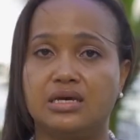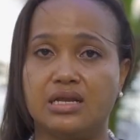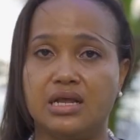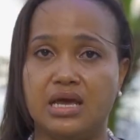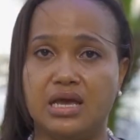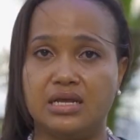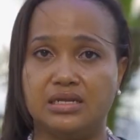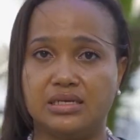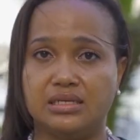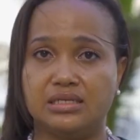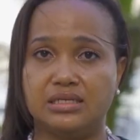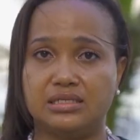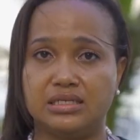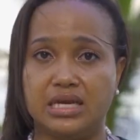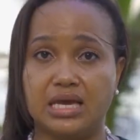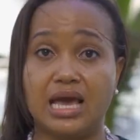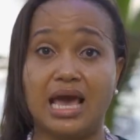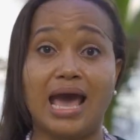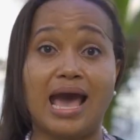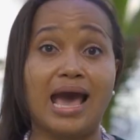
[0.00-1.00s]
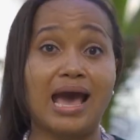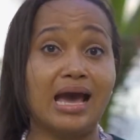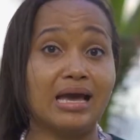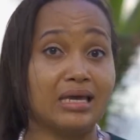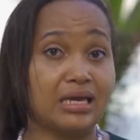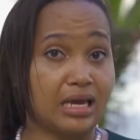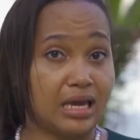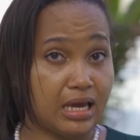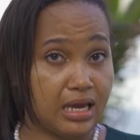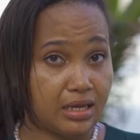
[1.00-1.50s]
at the end of the day,
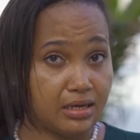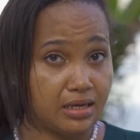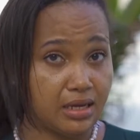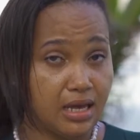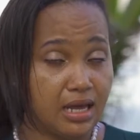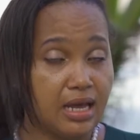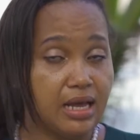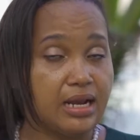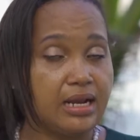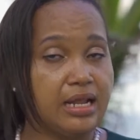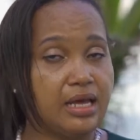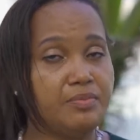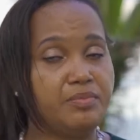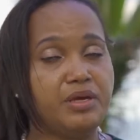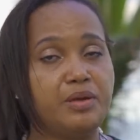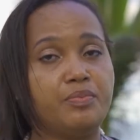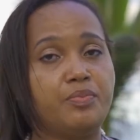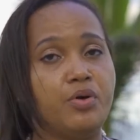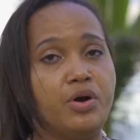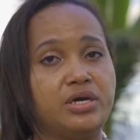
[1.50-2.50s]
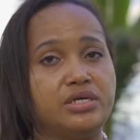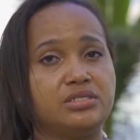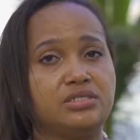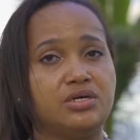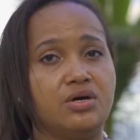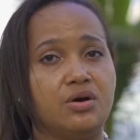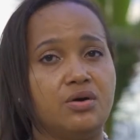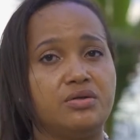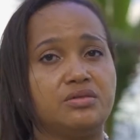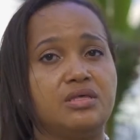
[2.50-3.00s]
again, let me point
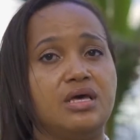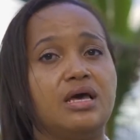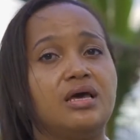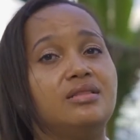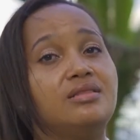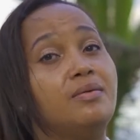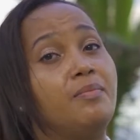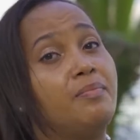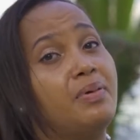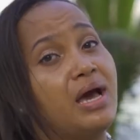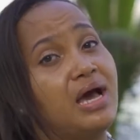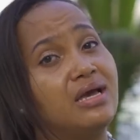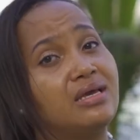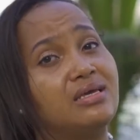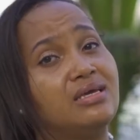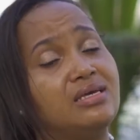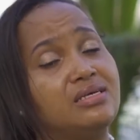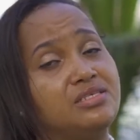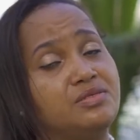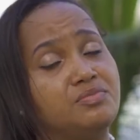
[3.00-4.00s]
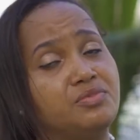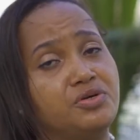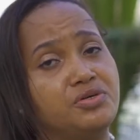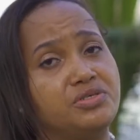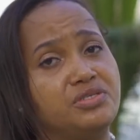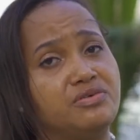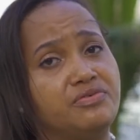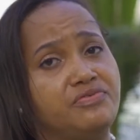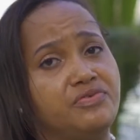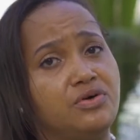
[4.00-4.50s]
out, the bank is
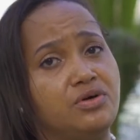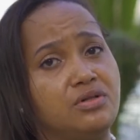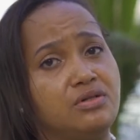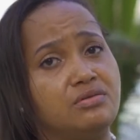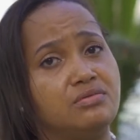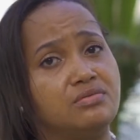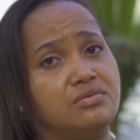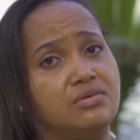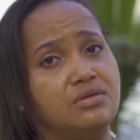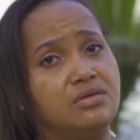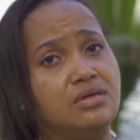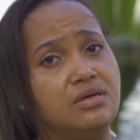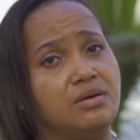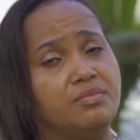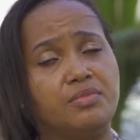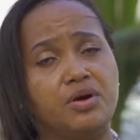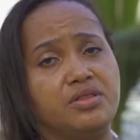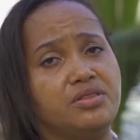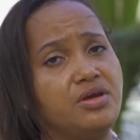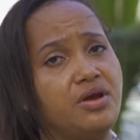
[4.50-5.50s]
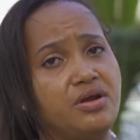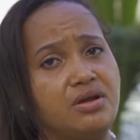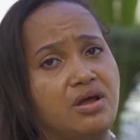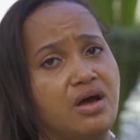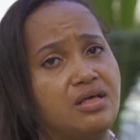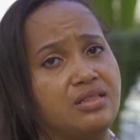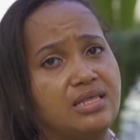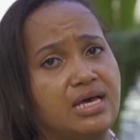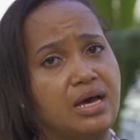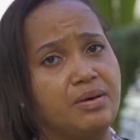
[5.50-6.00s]
merciful, but they are
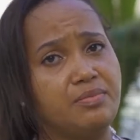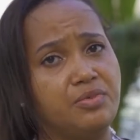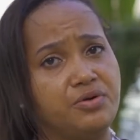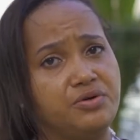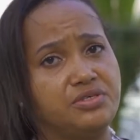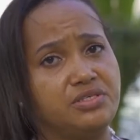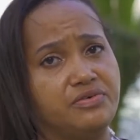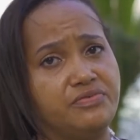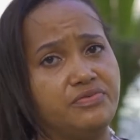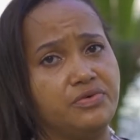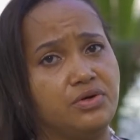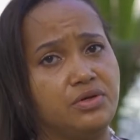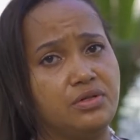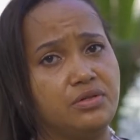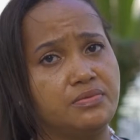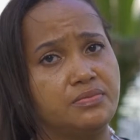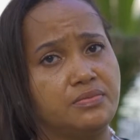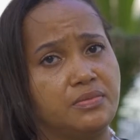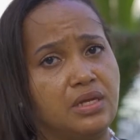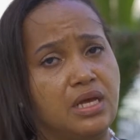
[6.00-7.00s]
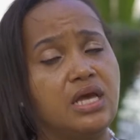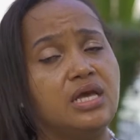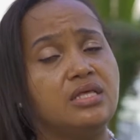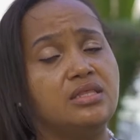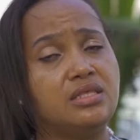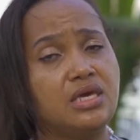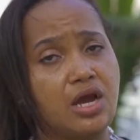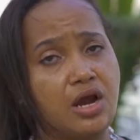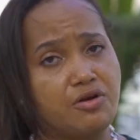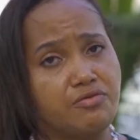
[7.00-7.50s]
not that merciful.
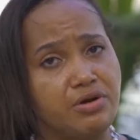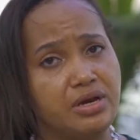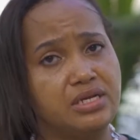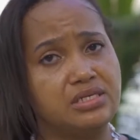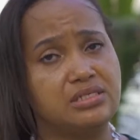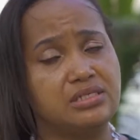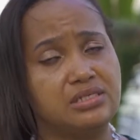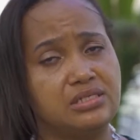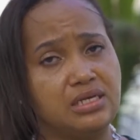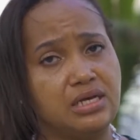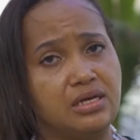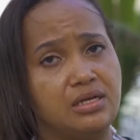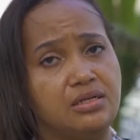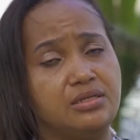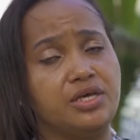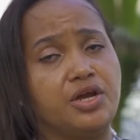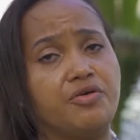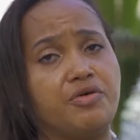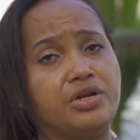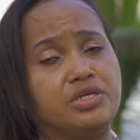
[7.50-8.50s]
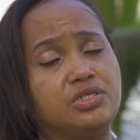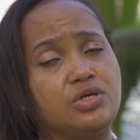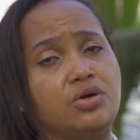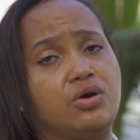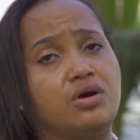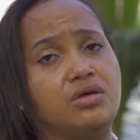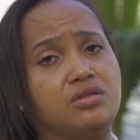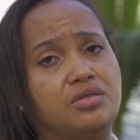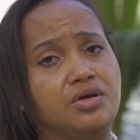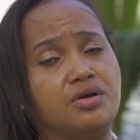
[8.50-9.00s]
They are ready to sell. They are ready to
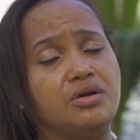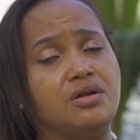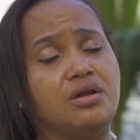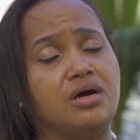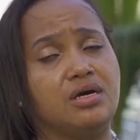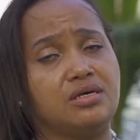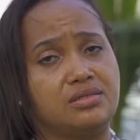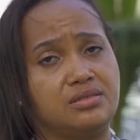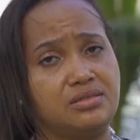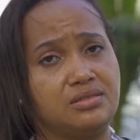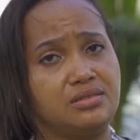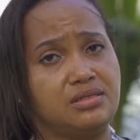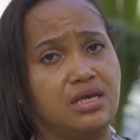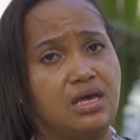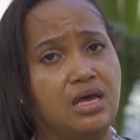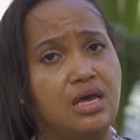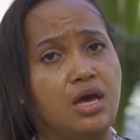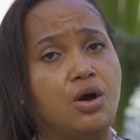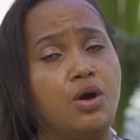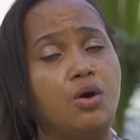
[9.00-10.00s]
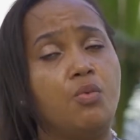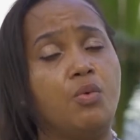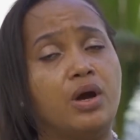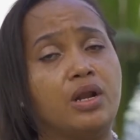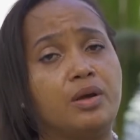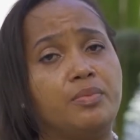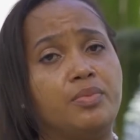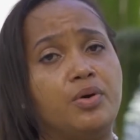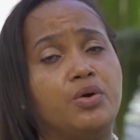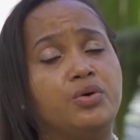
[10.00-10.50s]
cut their loss.
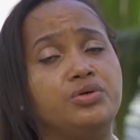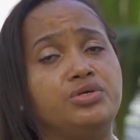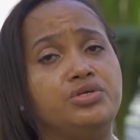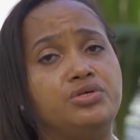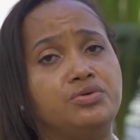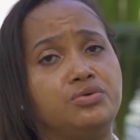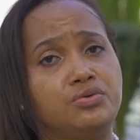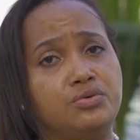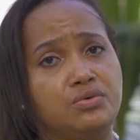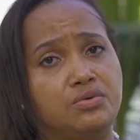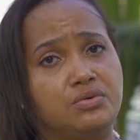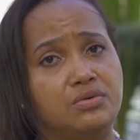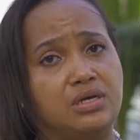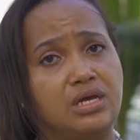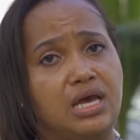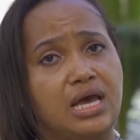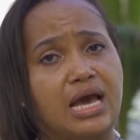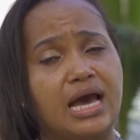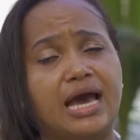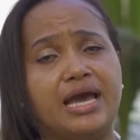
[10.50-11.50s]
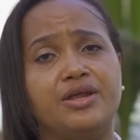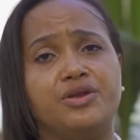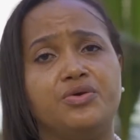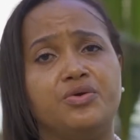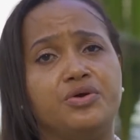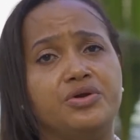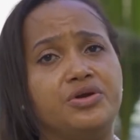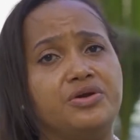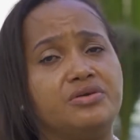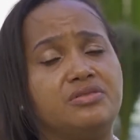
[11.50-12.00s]
What about you? I
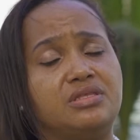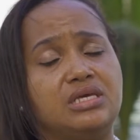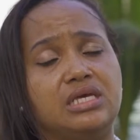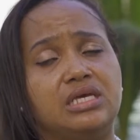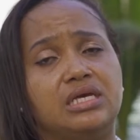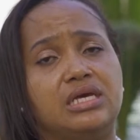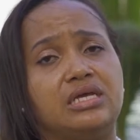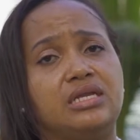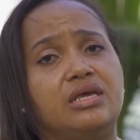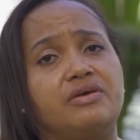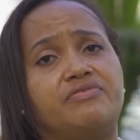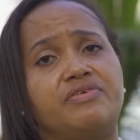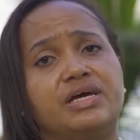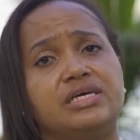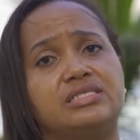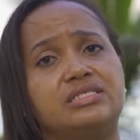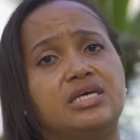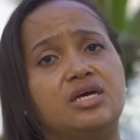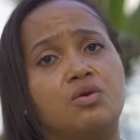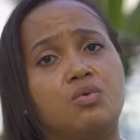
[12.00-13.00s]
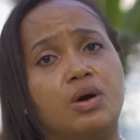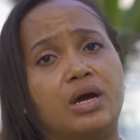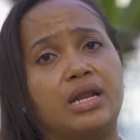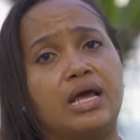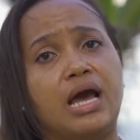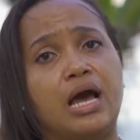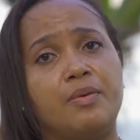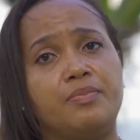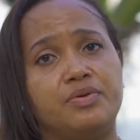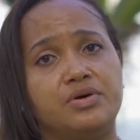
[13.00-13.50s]
know you're thinking, if I sell, what
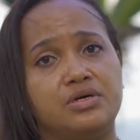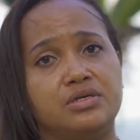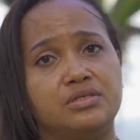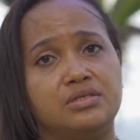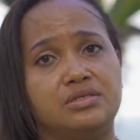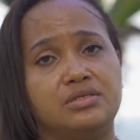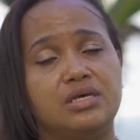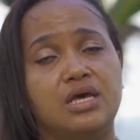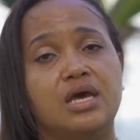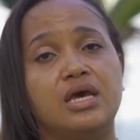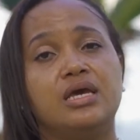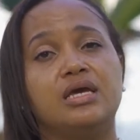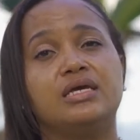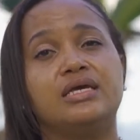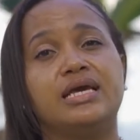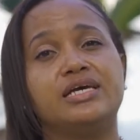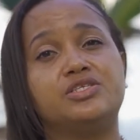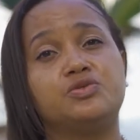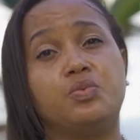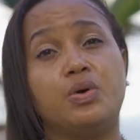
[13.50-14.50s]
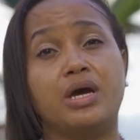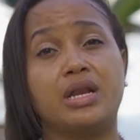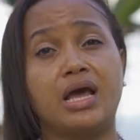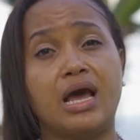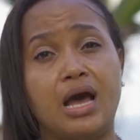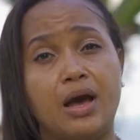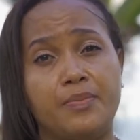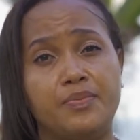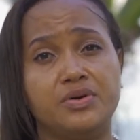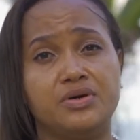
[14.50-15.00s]
happens? Guess what
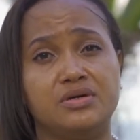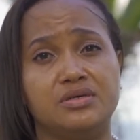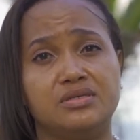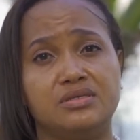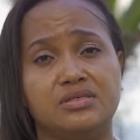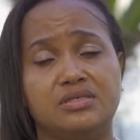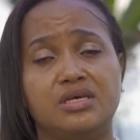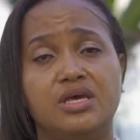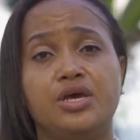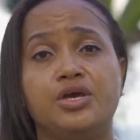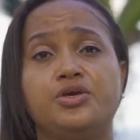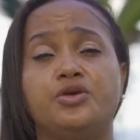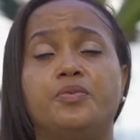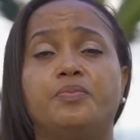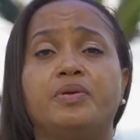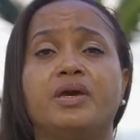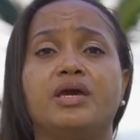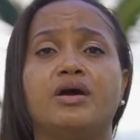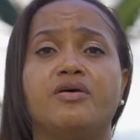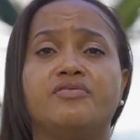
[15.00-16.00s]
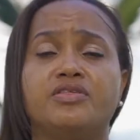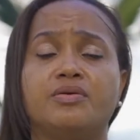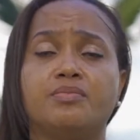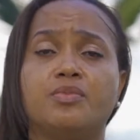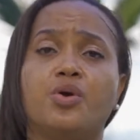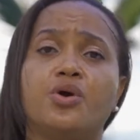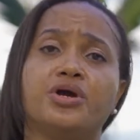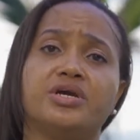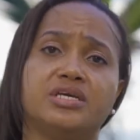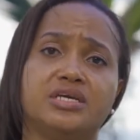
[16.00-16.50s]
happens? You pay off the
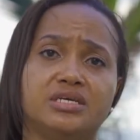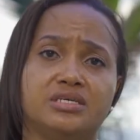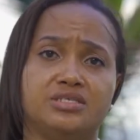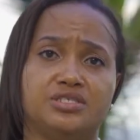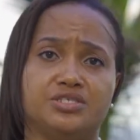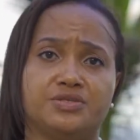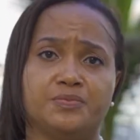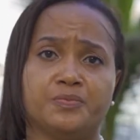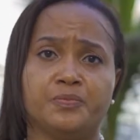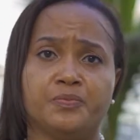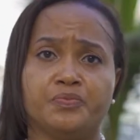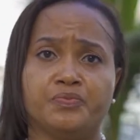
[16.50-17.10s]
mortgage.